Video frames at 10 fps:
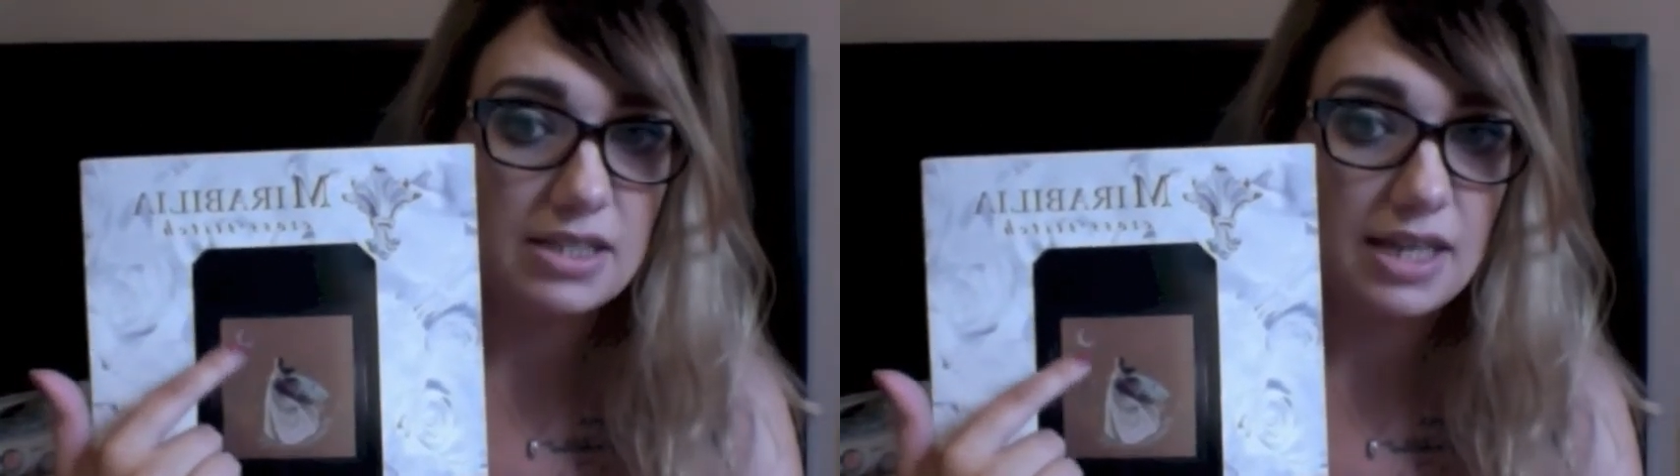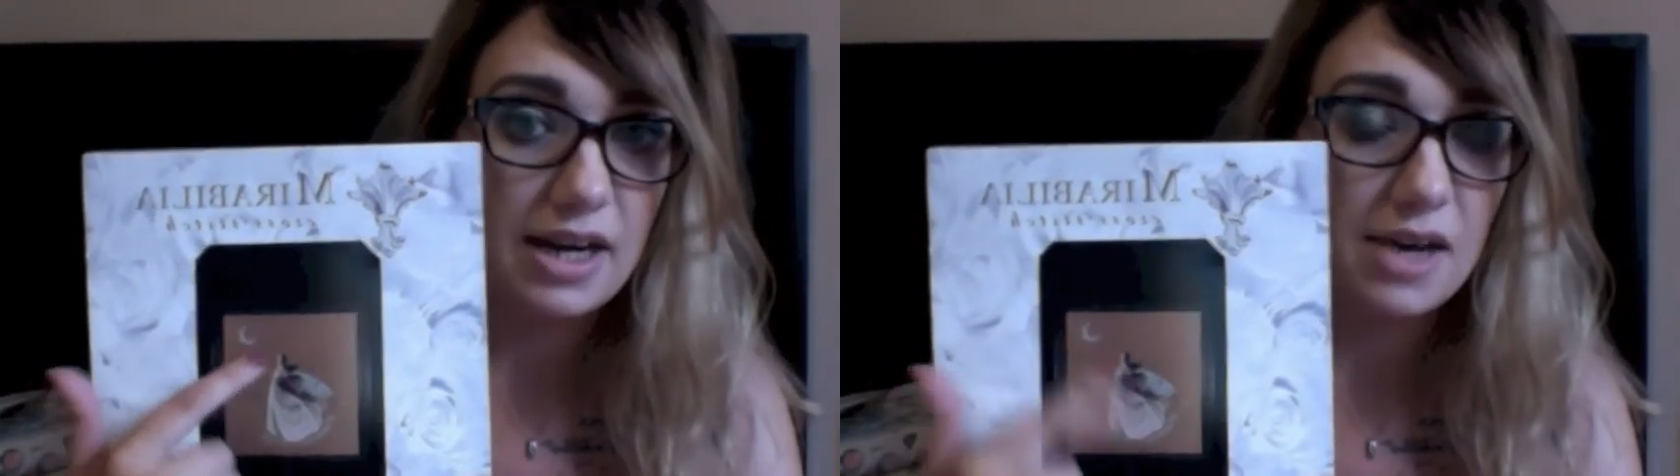
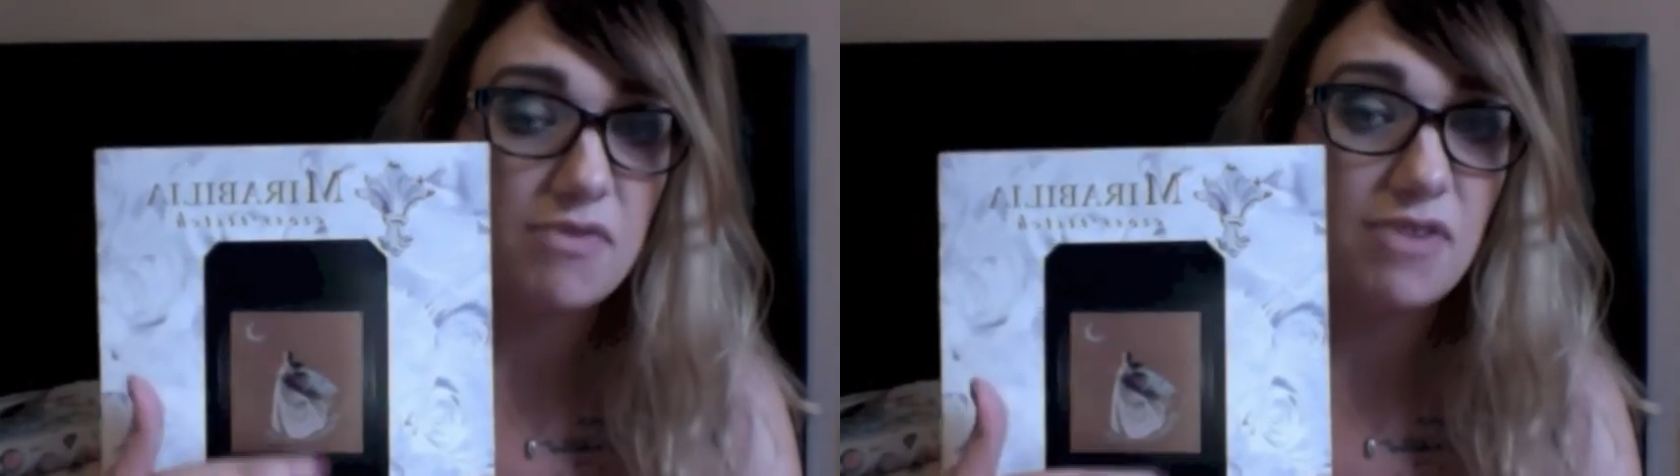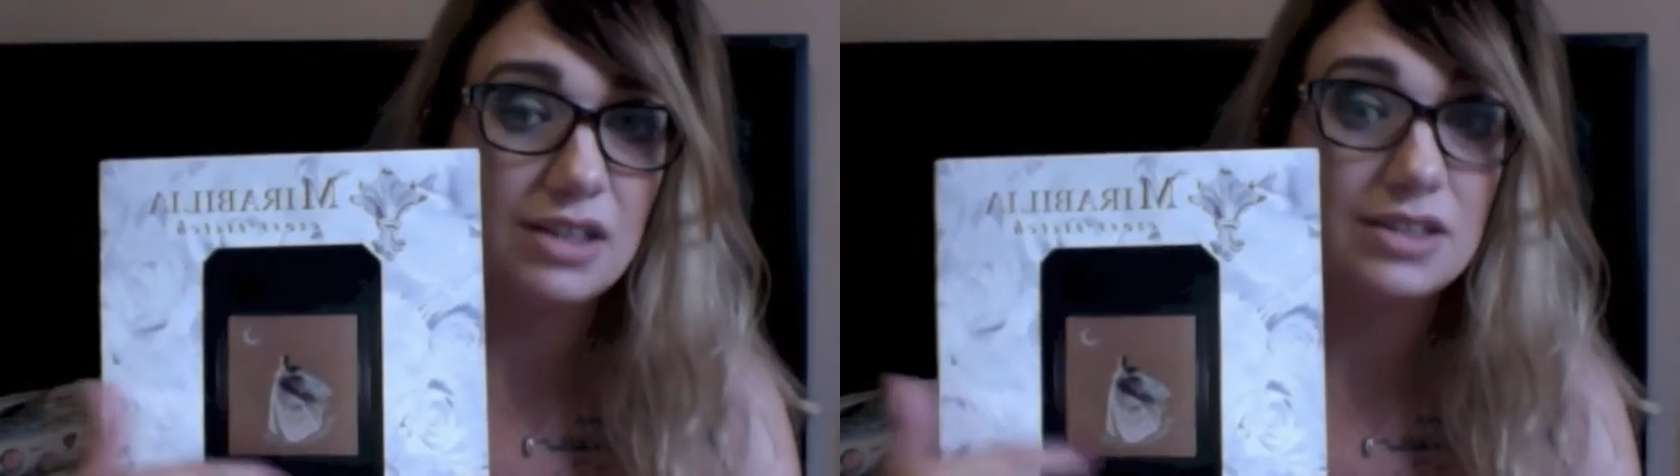and I
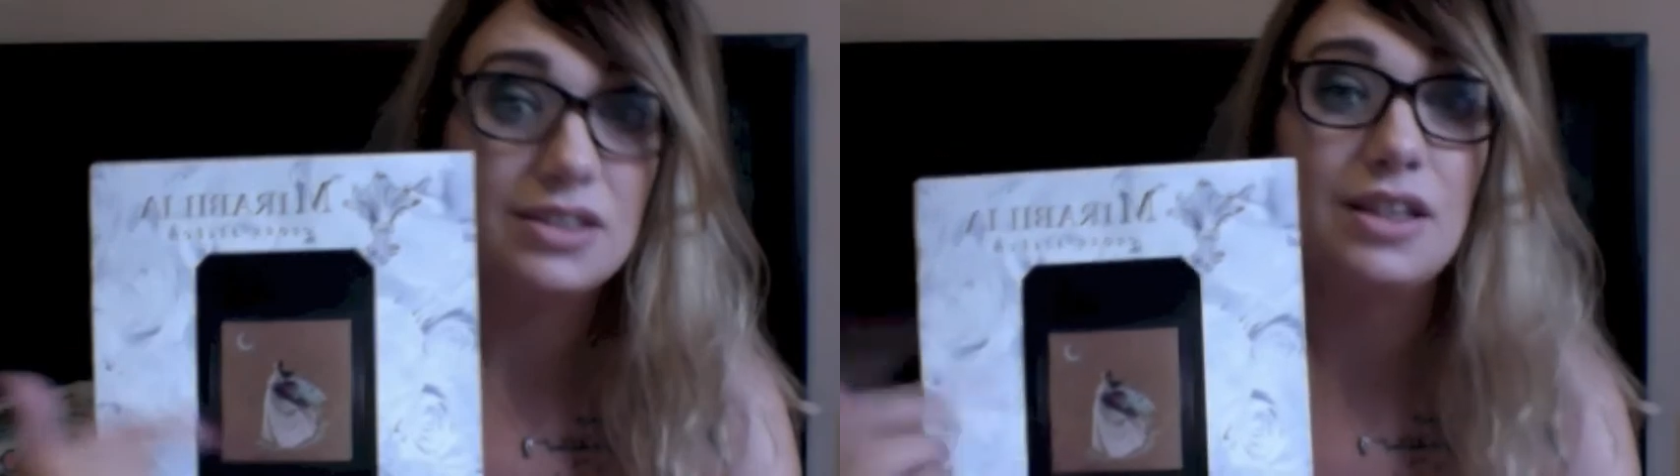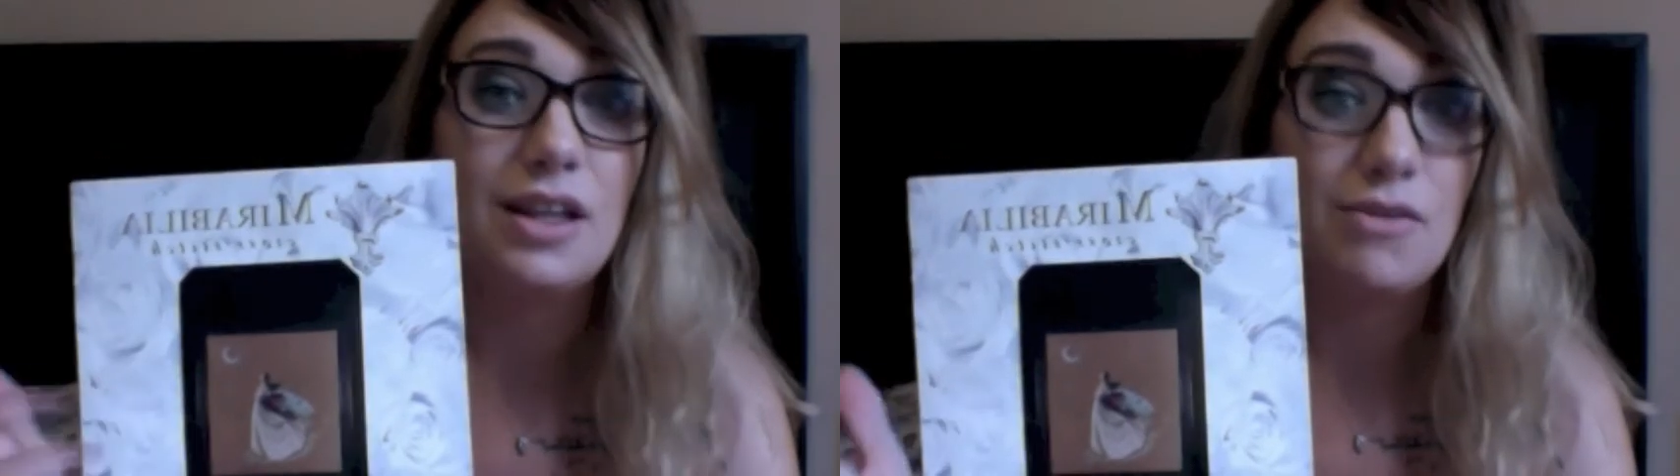fell in
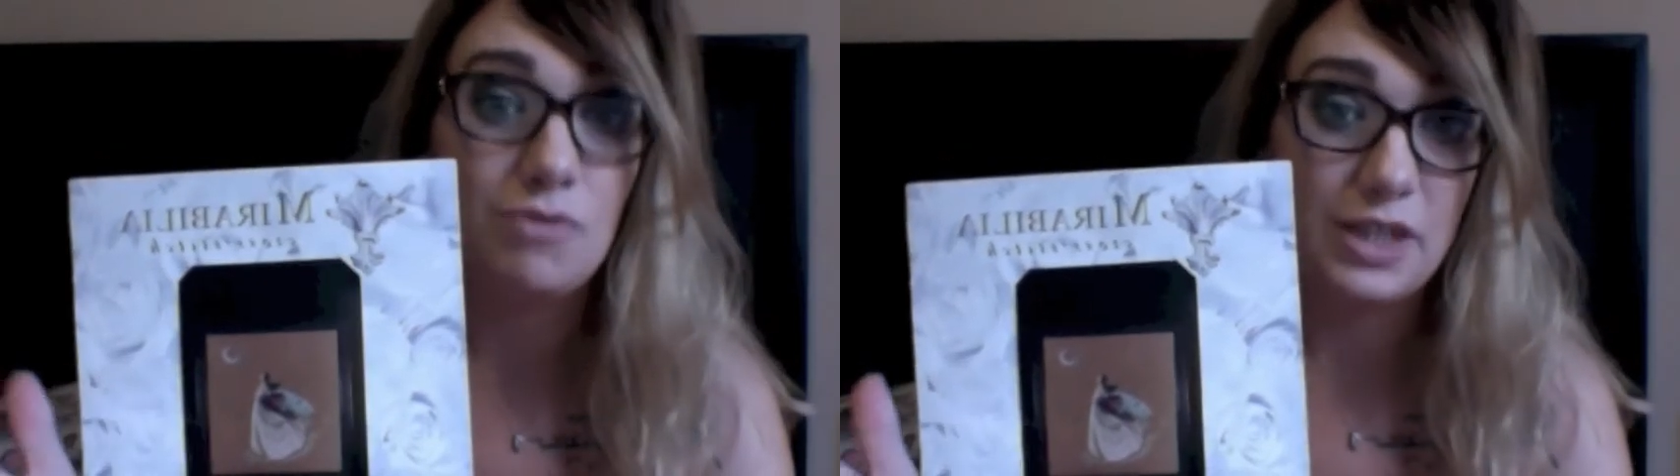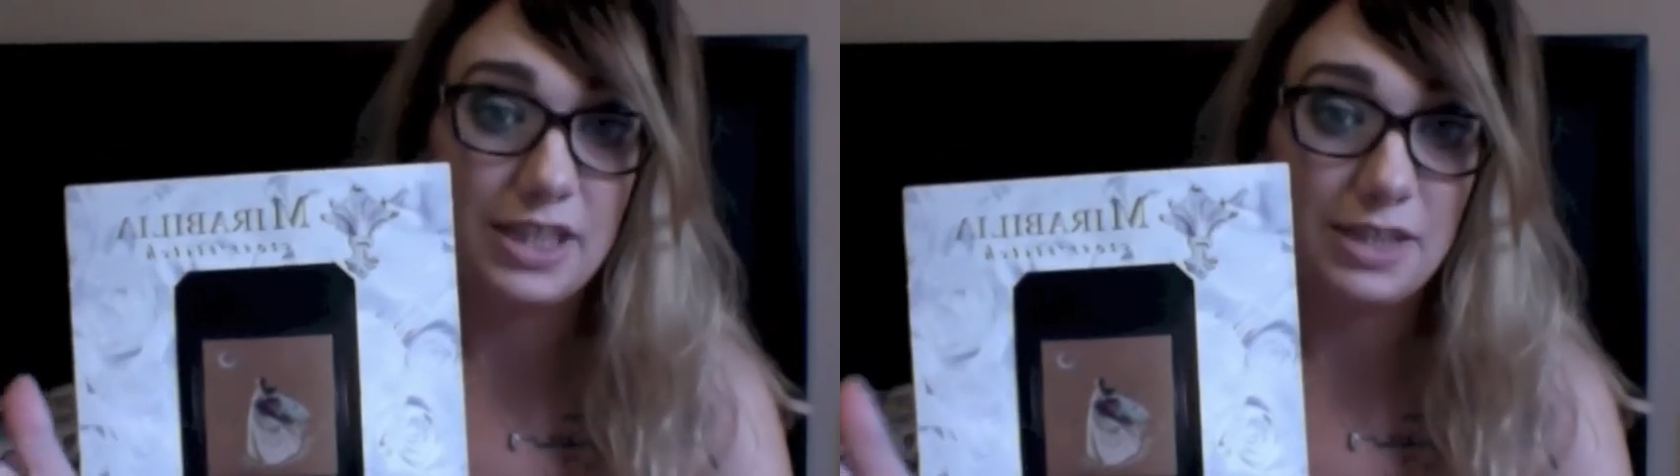love
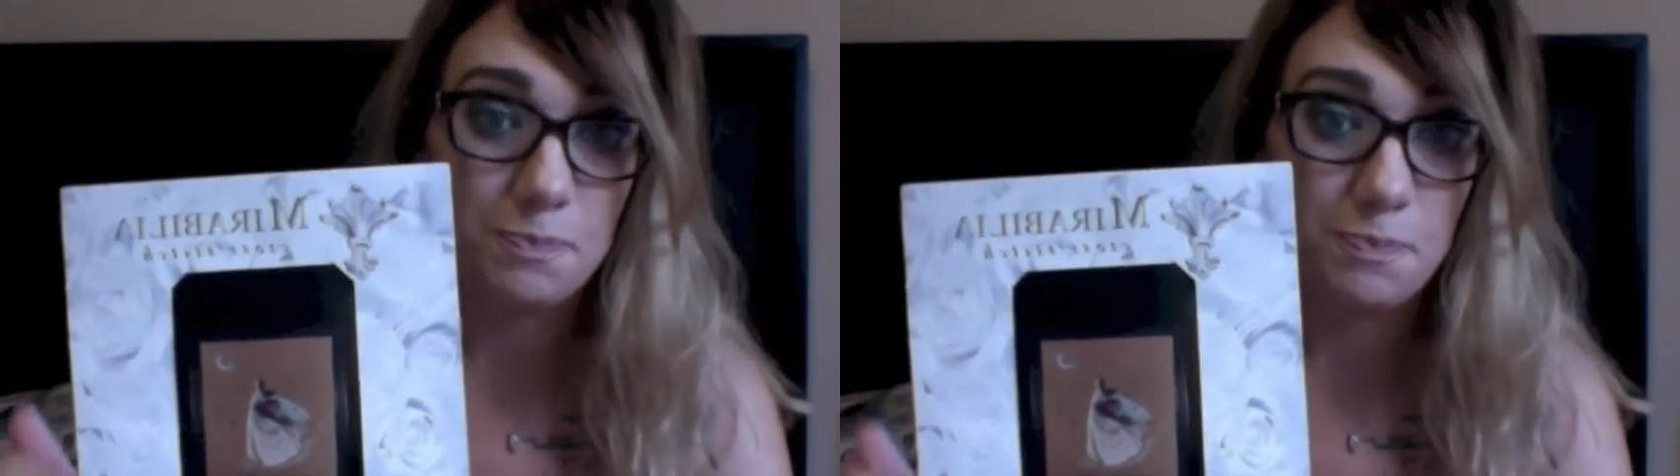with it.